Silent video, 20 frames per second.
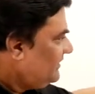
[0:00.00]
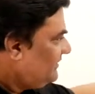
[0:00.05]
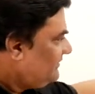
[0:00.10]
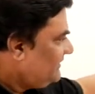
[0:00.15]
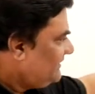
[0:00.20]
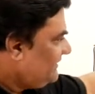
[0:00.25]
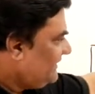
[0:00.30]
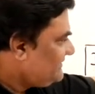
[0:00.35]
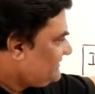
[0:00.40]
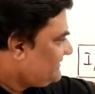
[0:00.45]
The
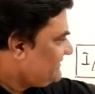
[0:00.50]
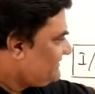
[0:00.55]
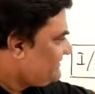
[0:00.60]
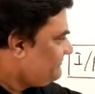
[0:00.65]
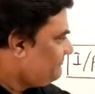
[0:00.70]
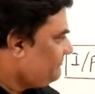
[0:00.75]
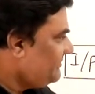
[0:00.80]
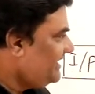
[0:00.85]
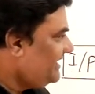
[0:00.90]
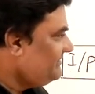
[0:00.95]
next is
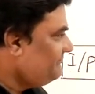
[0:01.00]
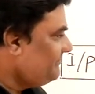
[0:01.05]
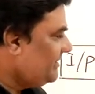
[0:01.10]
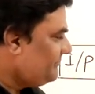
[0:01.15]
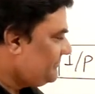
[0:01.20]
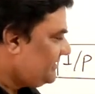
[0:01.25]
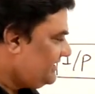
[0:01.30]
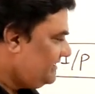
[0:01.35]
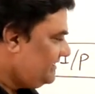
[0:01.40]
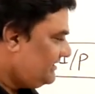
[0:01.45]
main
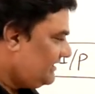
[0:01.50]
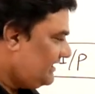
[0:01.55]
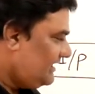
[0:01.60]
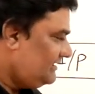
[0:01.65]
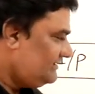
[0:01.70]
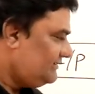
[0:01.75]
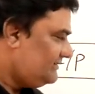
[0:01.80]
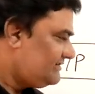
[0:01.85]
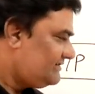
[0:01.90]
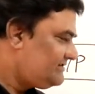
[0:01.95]
memory,
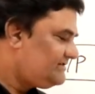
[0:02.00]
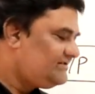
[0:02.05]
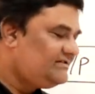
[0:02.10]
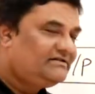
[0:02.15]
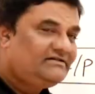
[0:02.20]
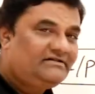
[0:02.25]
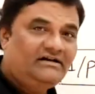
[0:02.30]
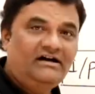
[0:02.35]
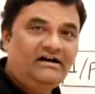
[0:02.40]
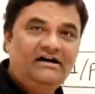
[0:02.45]
and this is
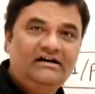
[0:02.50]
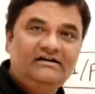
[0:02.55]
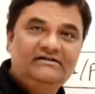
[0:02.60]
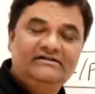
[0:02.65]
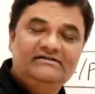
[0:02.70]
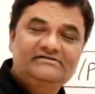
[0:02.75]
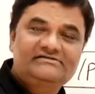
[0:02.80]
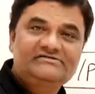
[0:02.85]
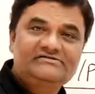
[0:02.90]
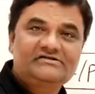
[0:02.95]
the hard
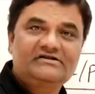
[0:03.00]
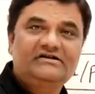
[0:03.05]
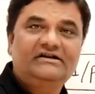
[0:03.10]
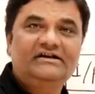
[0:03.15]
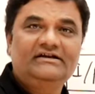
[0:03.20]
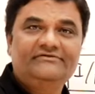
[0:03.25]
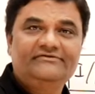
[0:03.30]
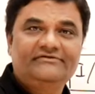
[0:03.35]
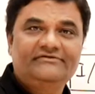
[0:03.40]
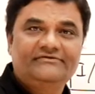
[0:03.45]
disk
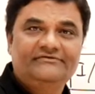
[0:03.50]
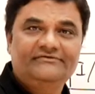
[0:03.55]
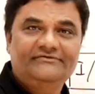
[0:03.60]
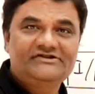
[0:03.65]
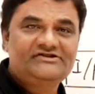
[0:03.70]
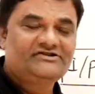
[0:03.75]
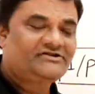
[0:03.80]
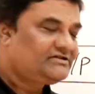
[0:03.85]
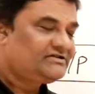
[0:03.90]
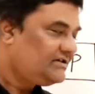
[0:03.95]
drive
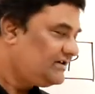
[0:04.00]
which